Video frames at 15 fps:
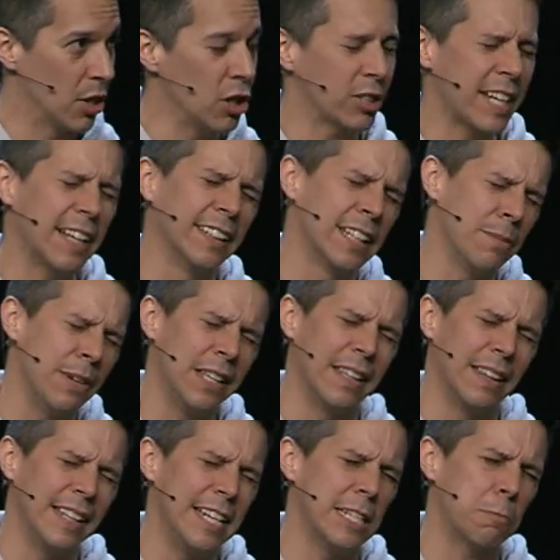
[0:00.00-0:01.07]
You're telling me
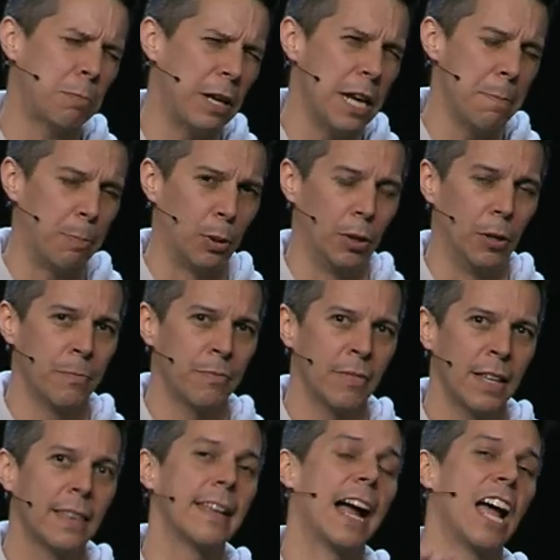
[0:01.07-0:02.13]
that these people
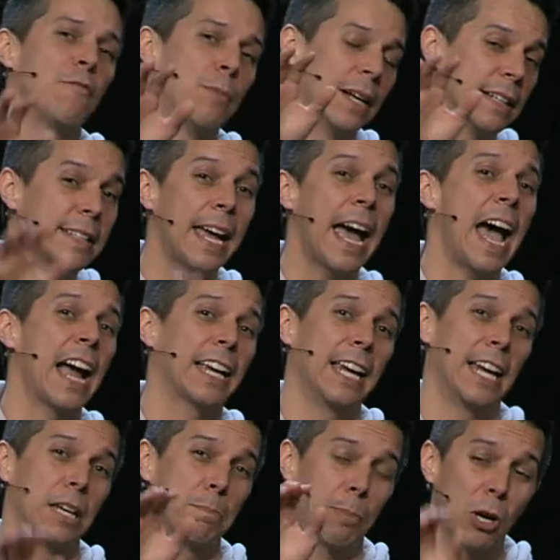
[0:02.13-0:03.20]
that I've been
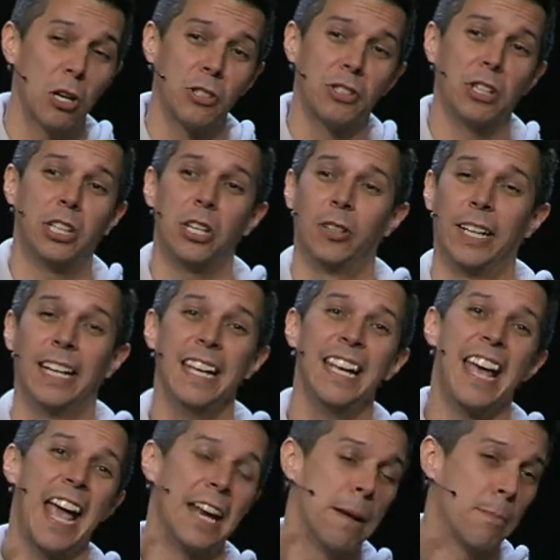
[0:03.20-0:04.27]
attacking and persecuting
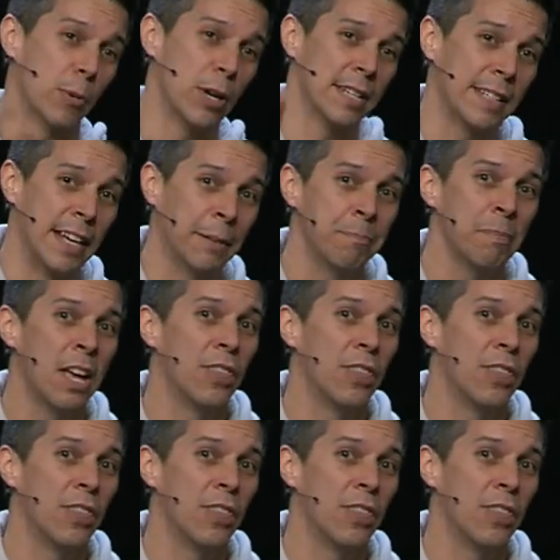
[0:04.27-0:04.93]
and imprisoning,